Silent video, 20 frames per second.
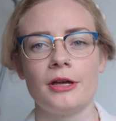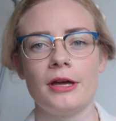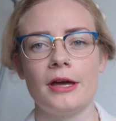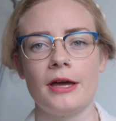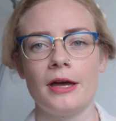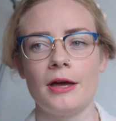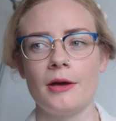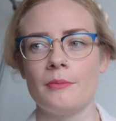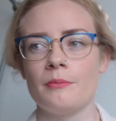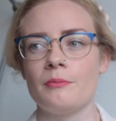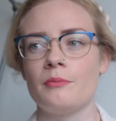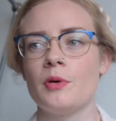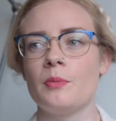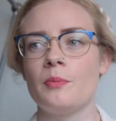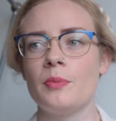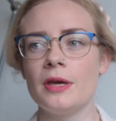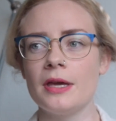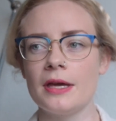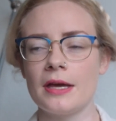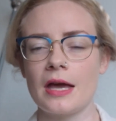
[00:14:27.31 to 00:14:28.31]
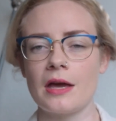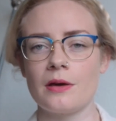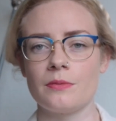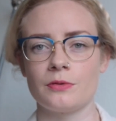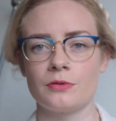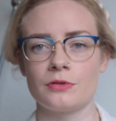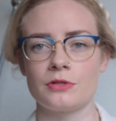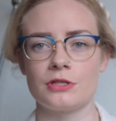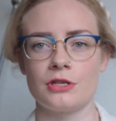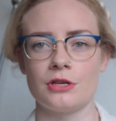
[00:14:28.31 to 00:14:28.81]
But being
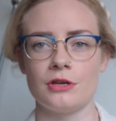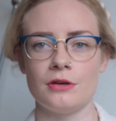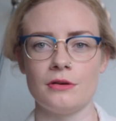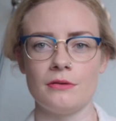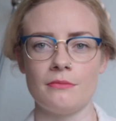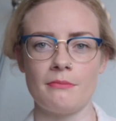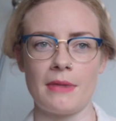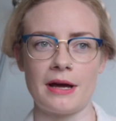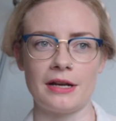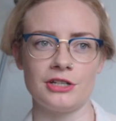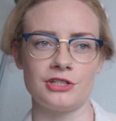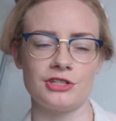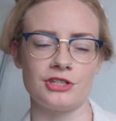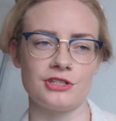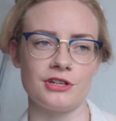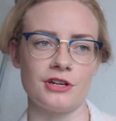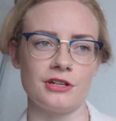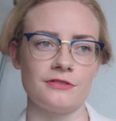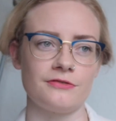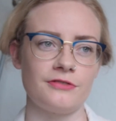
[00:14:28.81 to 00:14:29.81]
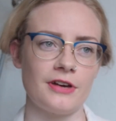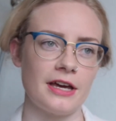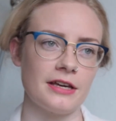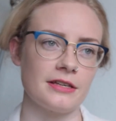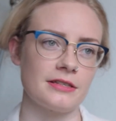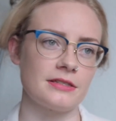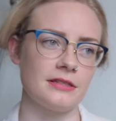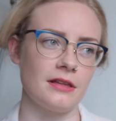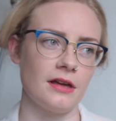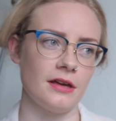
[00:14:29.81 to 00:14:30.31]
able to manage the side
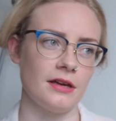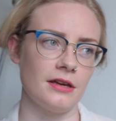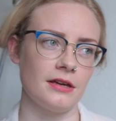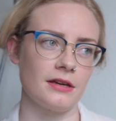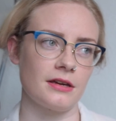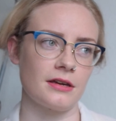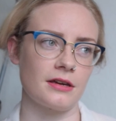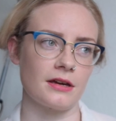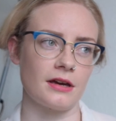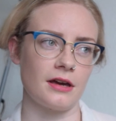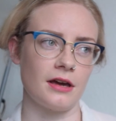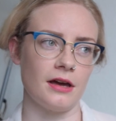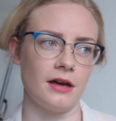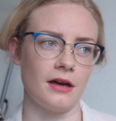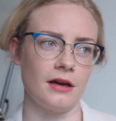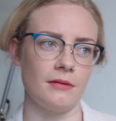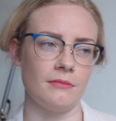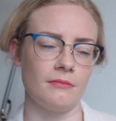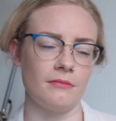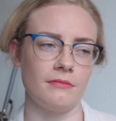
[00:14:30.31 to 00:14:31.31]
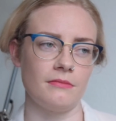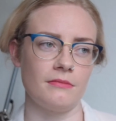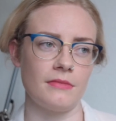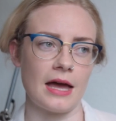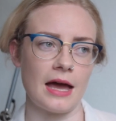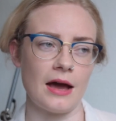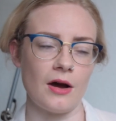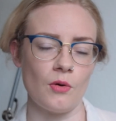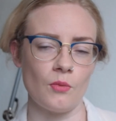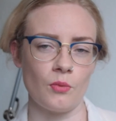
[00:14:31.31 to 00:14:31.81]
effects, like
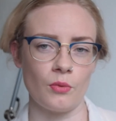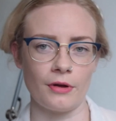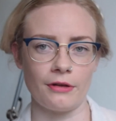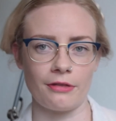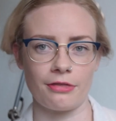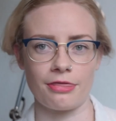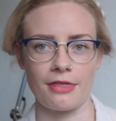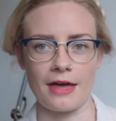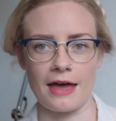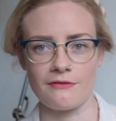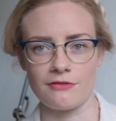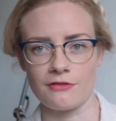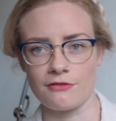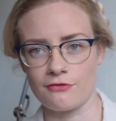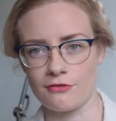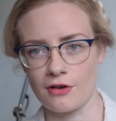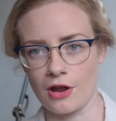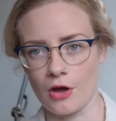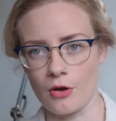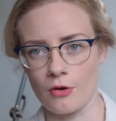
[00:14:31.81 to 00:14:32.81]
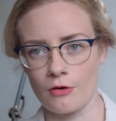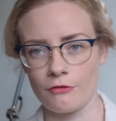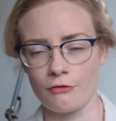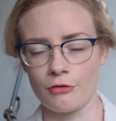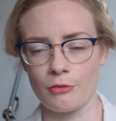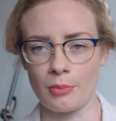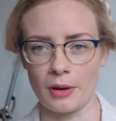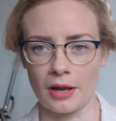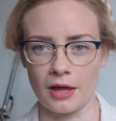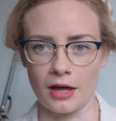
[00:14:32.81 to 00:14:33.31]
help with the heavy flow of
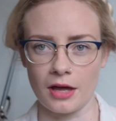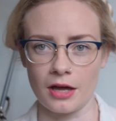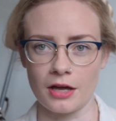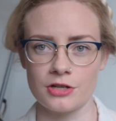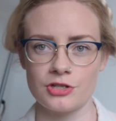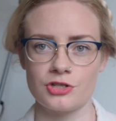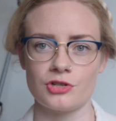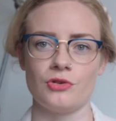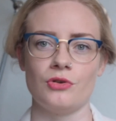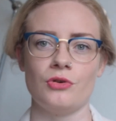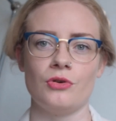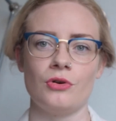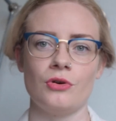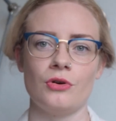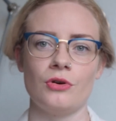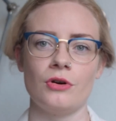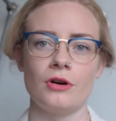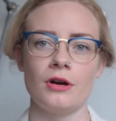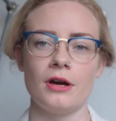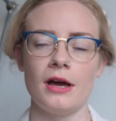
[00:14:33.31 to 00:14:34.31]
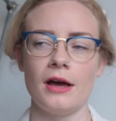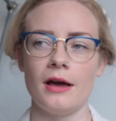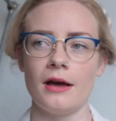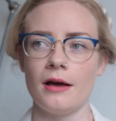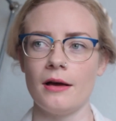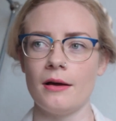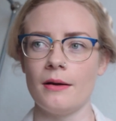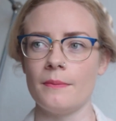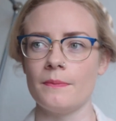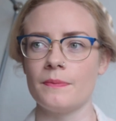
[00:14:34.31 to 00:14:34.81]
the blood, or
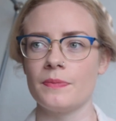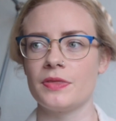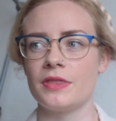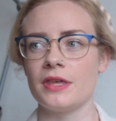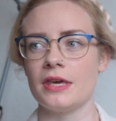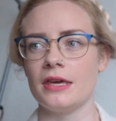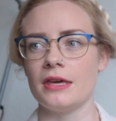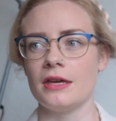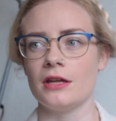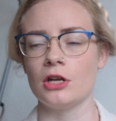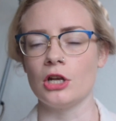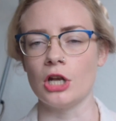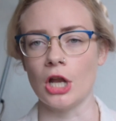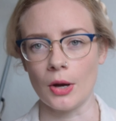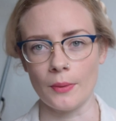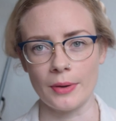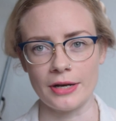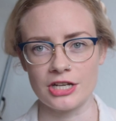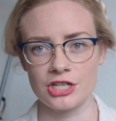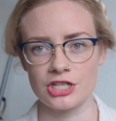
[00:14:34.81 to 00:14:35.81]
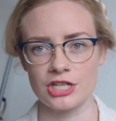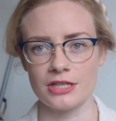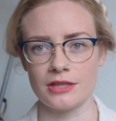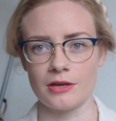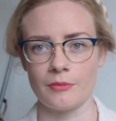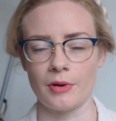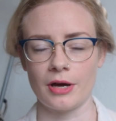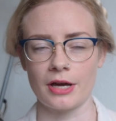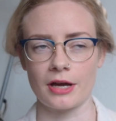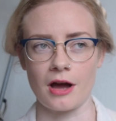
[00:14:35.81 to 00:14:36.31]
the low energy
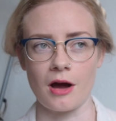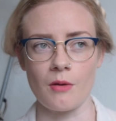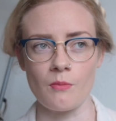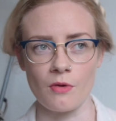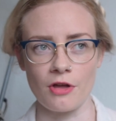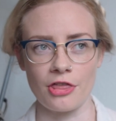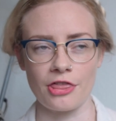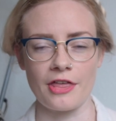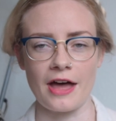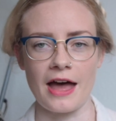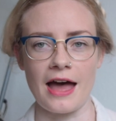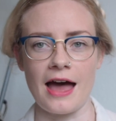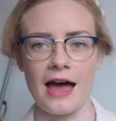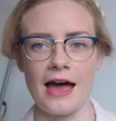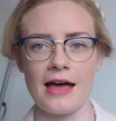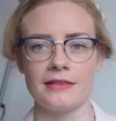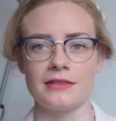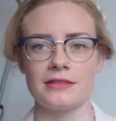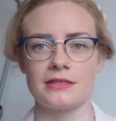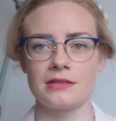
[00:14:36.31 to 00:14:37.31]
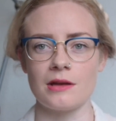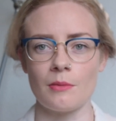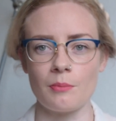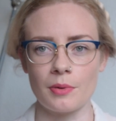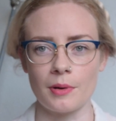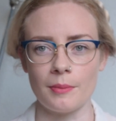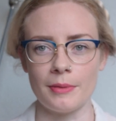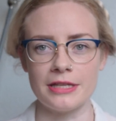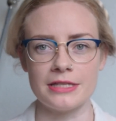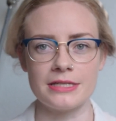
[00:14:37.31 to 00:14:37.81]
that might come with that,
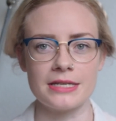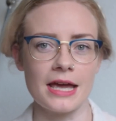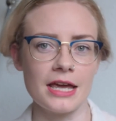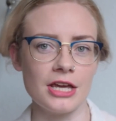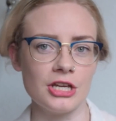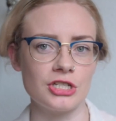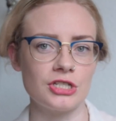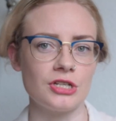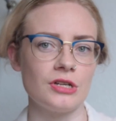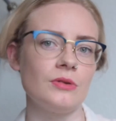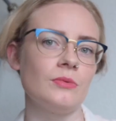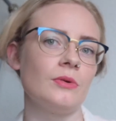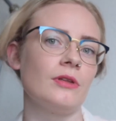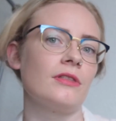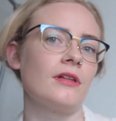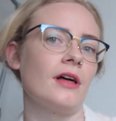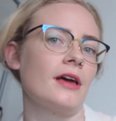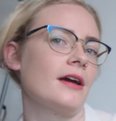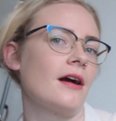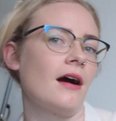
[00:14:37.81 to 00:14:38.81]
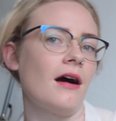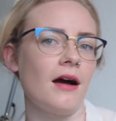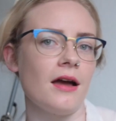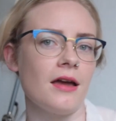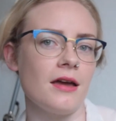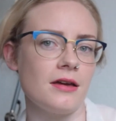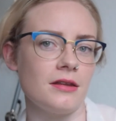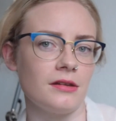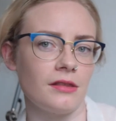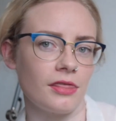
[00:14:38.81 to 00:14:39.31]
supplementation with like
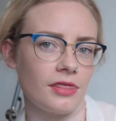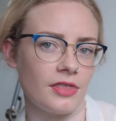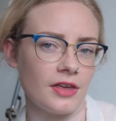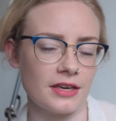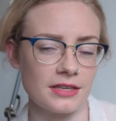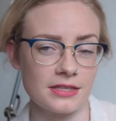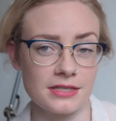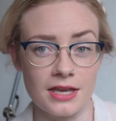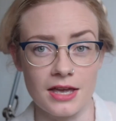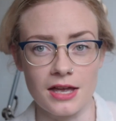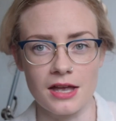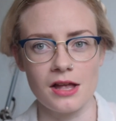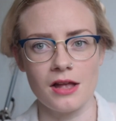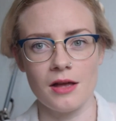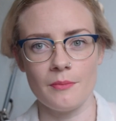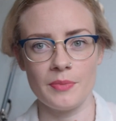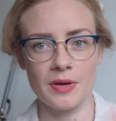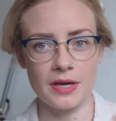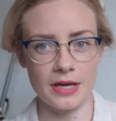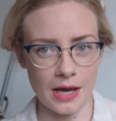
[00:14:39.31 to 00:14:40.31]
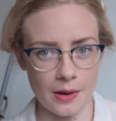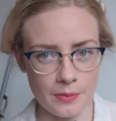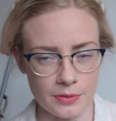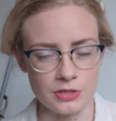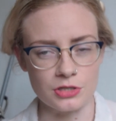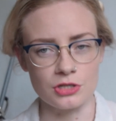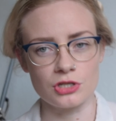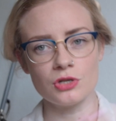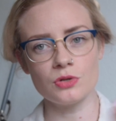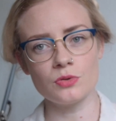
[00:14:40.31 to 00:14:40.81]
iron and things, being able
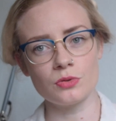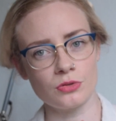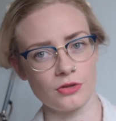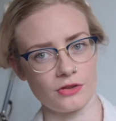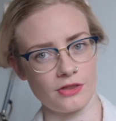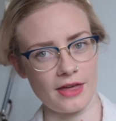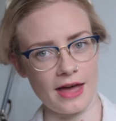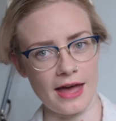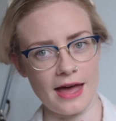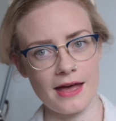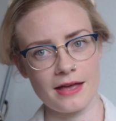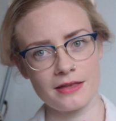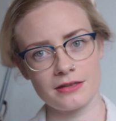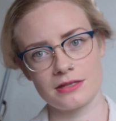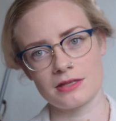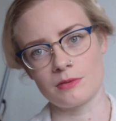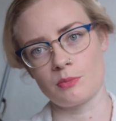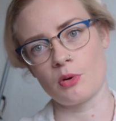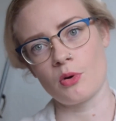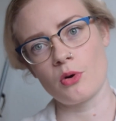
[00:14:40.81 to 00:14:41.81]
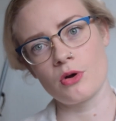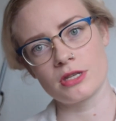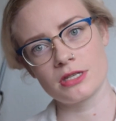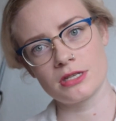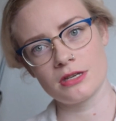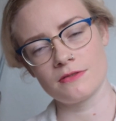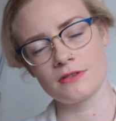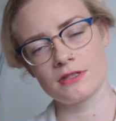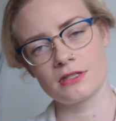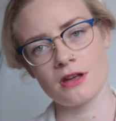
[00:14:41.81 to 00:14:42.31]
to do all of that
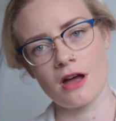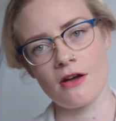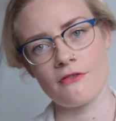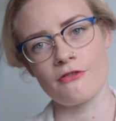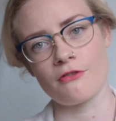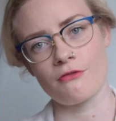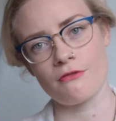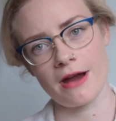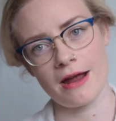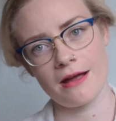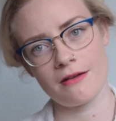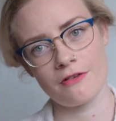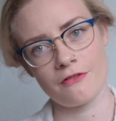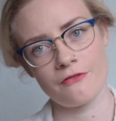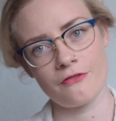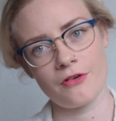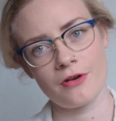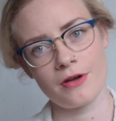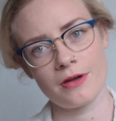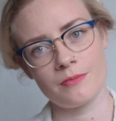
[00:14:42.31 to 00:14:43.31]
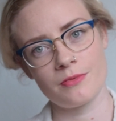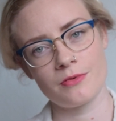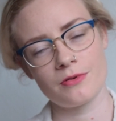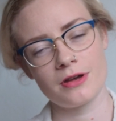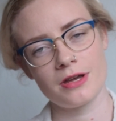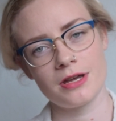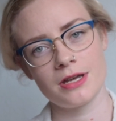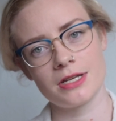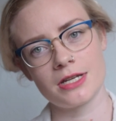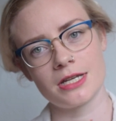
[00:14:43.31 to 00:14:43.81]
supportive stuff around a
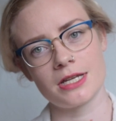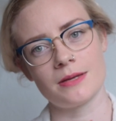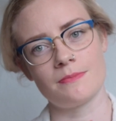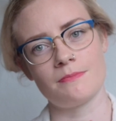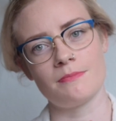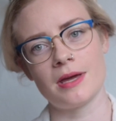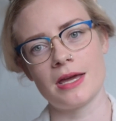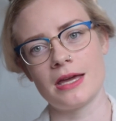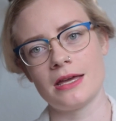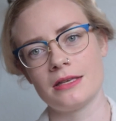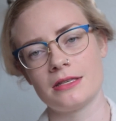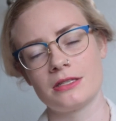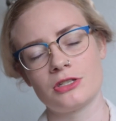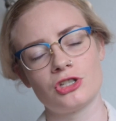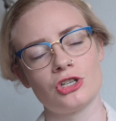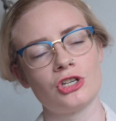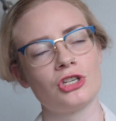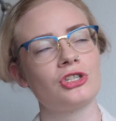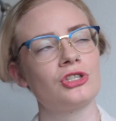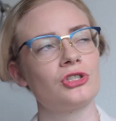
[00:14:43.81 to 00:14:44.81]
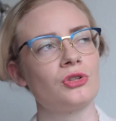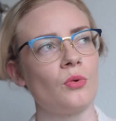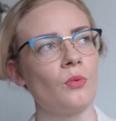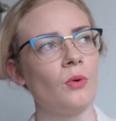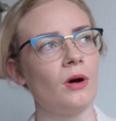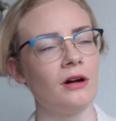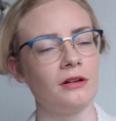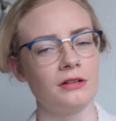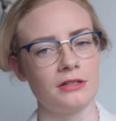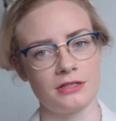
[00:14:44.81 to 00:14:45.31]
fibroid makes just a
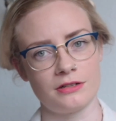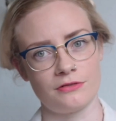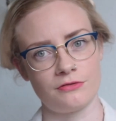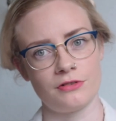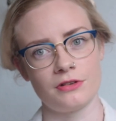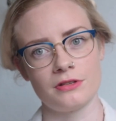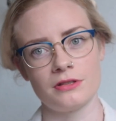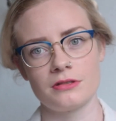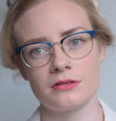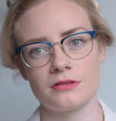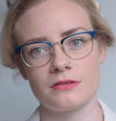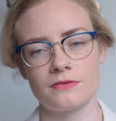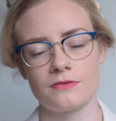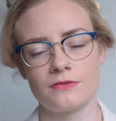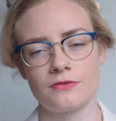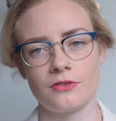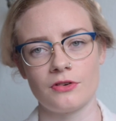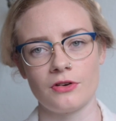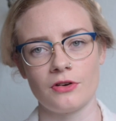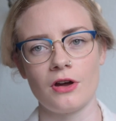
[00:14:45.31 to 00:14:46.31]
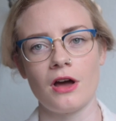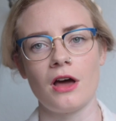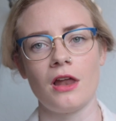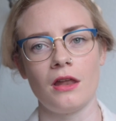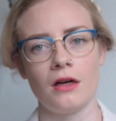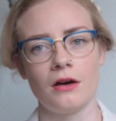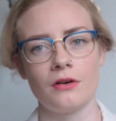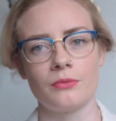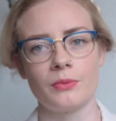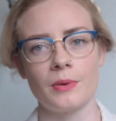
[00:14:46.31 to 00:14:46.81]
world of difference for a
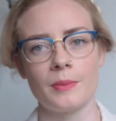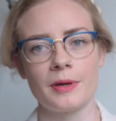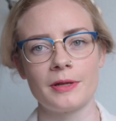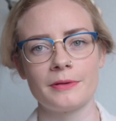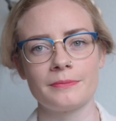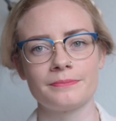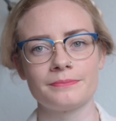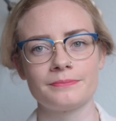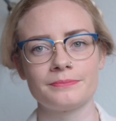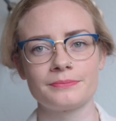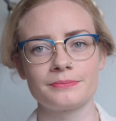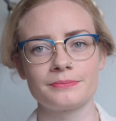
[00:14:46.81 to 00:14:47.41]
lot of women.